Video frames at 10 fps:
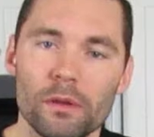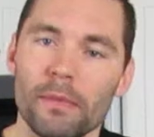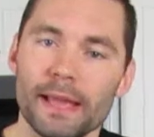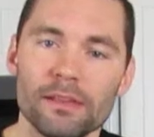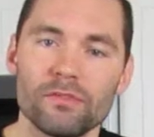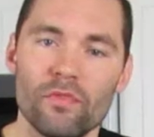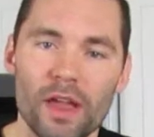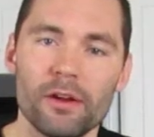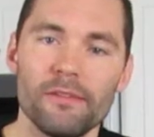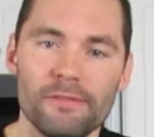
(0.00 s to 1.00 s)
of Micah's
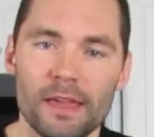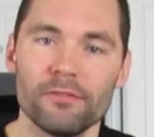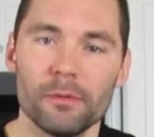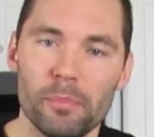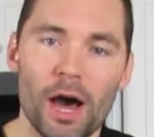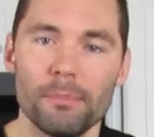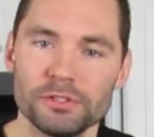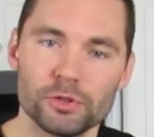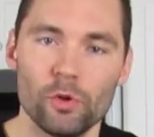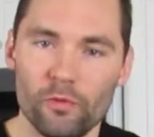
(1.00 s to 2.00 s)
very favorite PAW
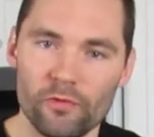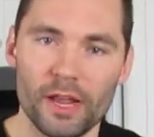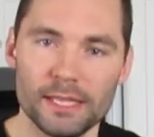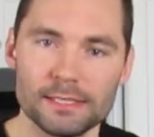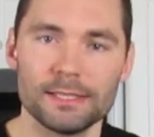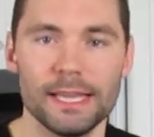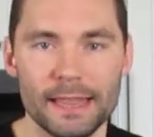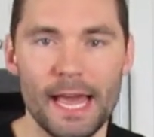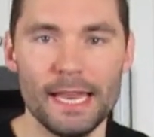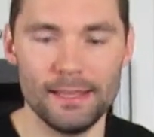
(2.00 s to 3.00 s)
Patrol friends.
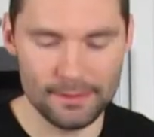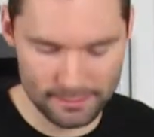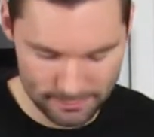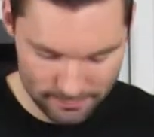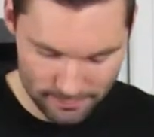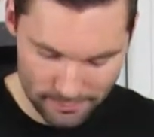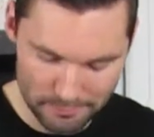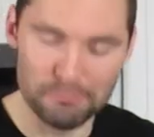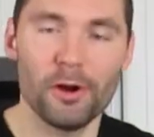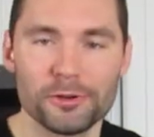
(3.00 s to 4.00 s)
And that is
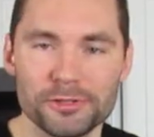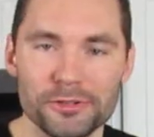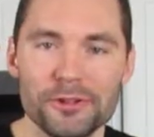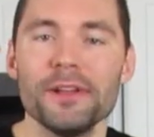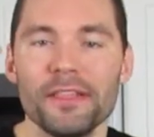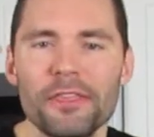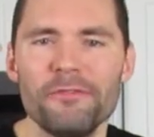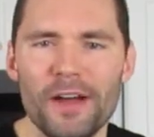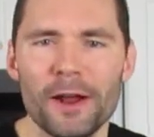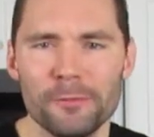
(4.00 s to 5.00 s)
Marshall, the
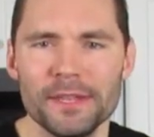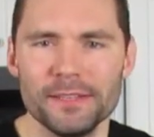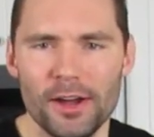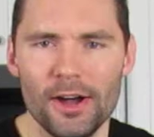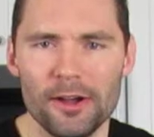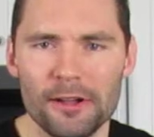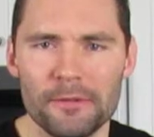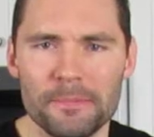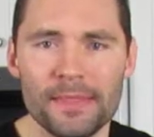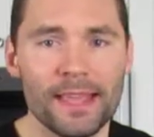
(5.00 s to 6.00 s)
fireman dog.
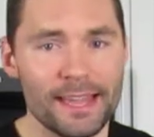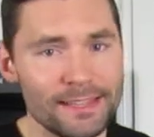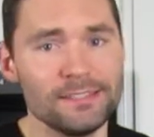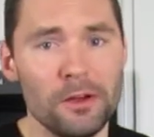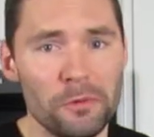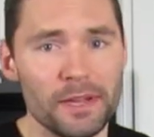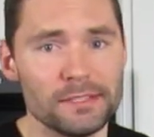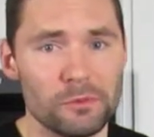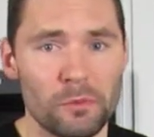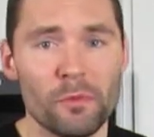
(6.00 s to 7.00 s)
And as
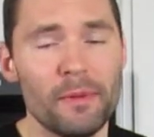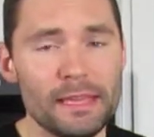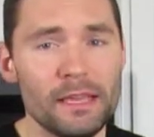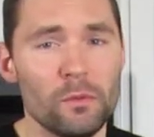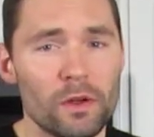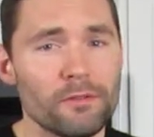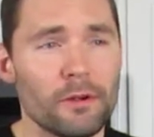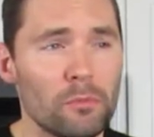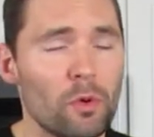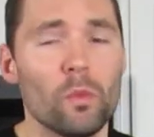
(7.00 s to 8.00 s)
always, when we're making one of our
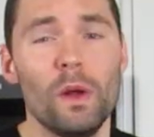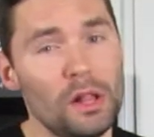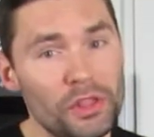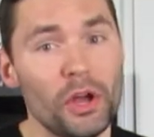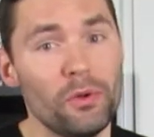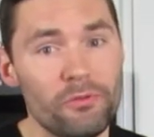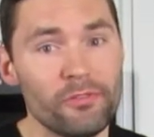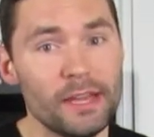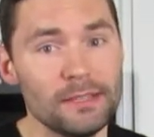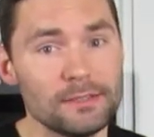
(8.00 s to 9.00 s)
more well-known
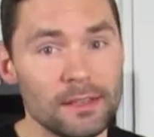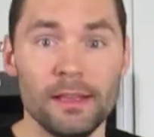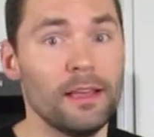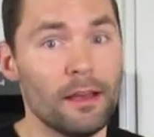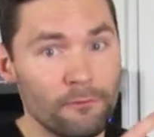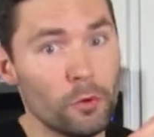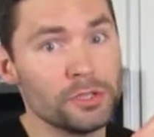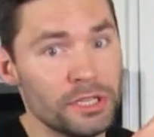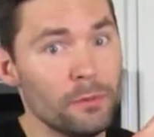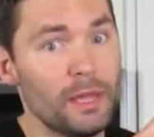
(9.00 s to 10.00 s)
friends,
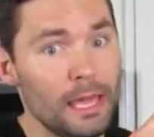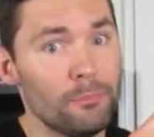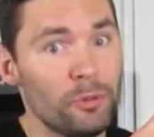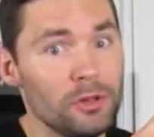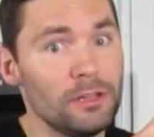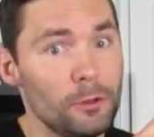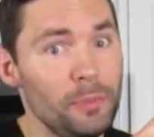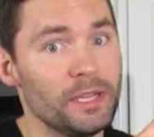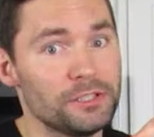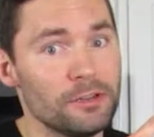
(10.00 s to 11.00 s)
unfortunately we can't put a little
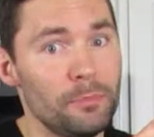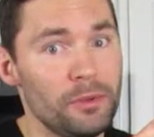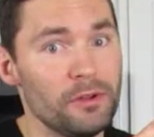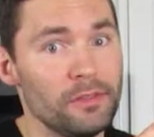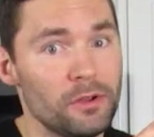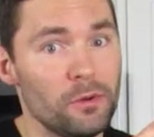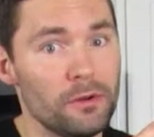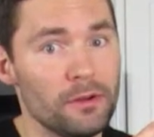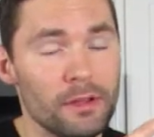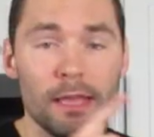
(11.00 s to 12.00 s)
picture up here in the
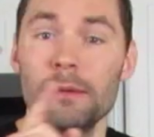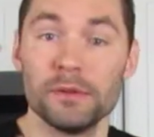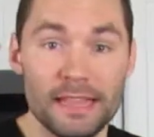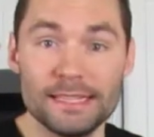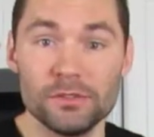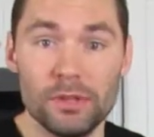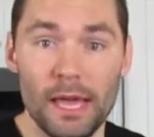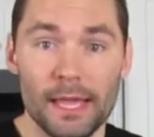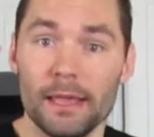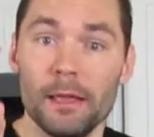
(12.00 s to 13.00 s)
corner, but that's
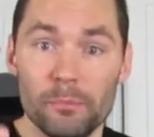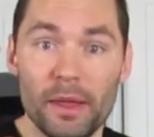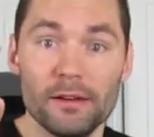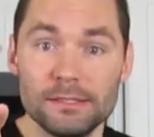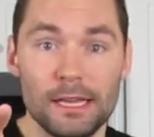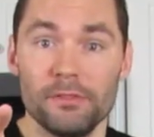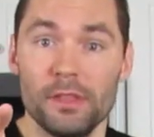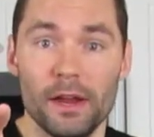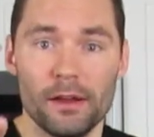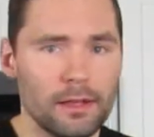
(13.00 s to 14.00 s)
okay. Parents out
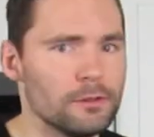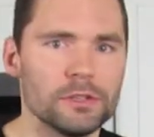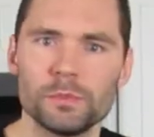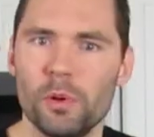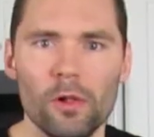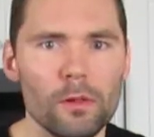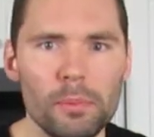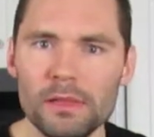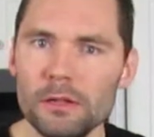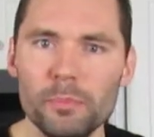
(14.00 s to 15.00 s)
there, just pull up a
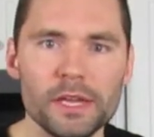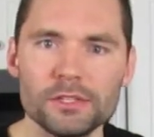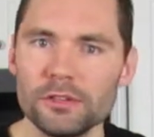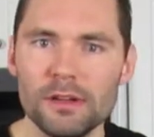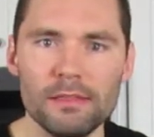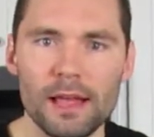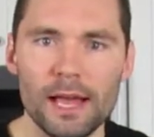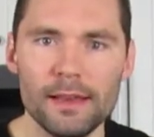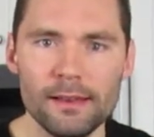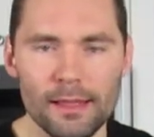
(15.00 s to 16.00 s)
little picture
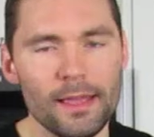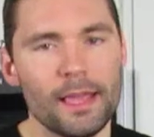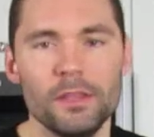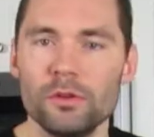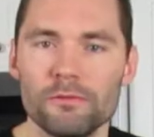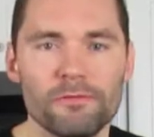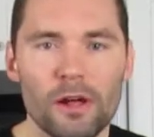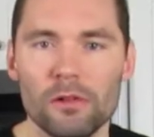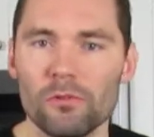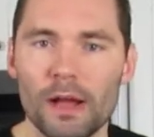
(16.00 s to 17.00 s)
online and you can
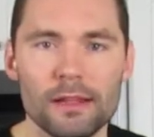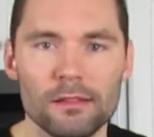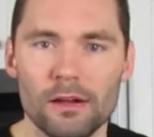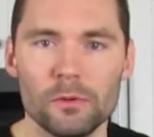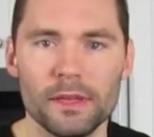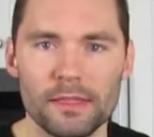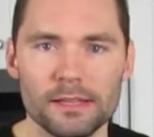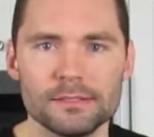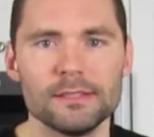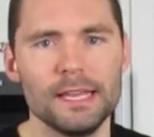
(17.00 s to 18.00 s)
follow right along with
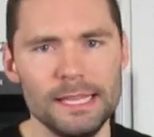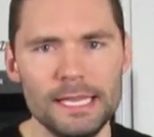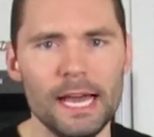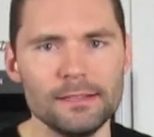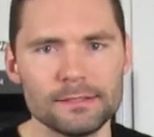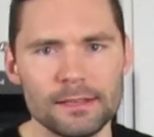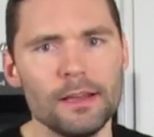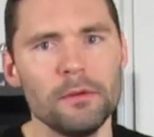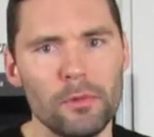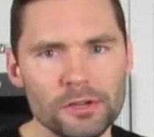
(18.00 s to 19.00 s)
us. And yes,
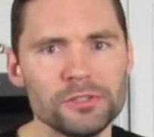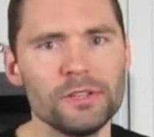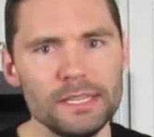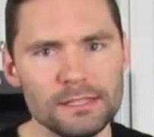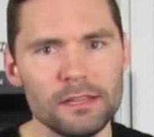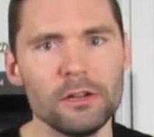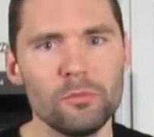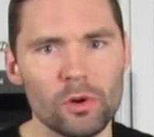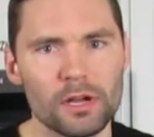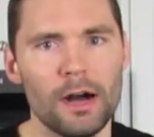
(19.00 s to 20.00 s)
Marshall is a little
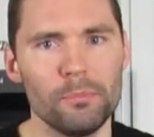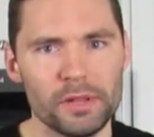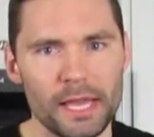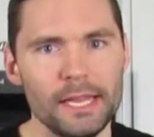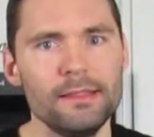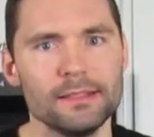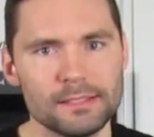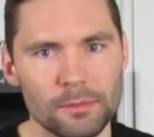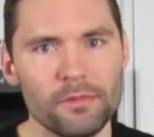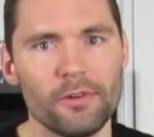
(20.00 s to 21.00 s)
more complicated than
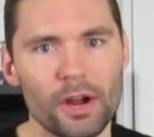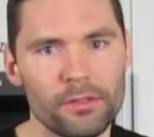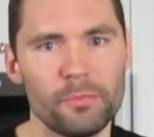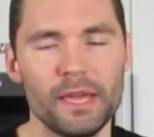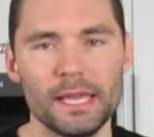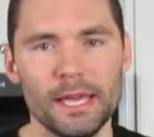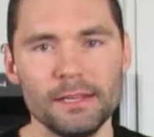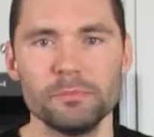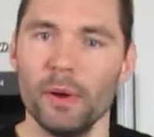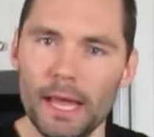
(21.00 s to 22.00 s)
some of our other
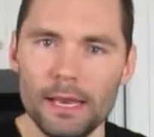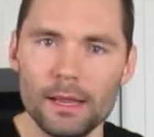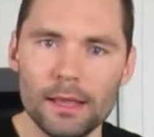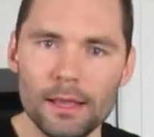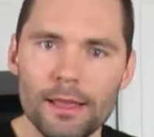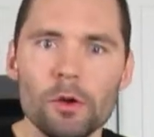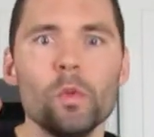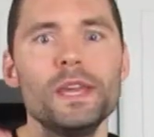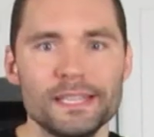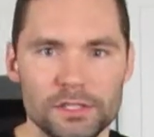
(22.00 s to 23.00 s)
pancakes, but
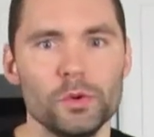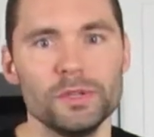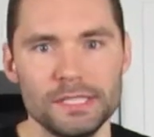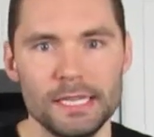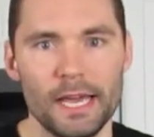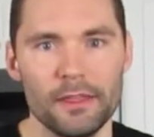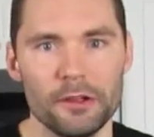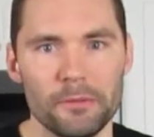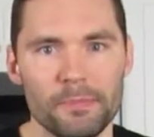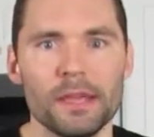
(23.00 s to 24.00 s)
we can do it
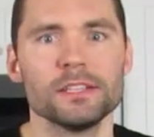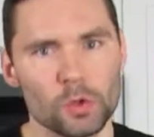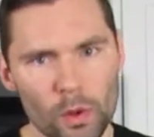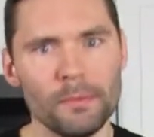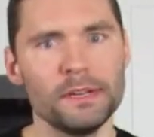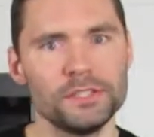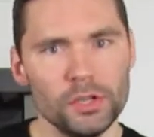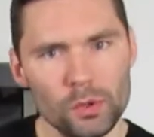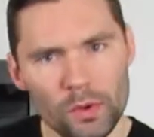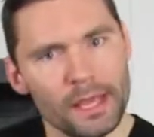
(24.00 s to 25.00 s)
together. So what I'm gonna
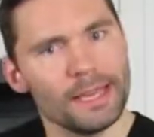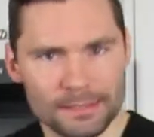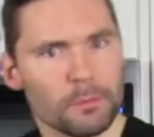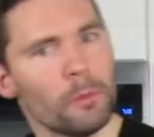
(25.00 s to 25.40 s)
do is I'm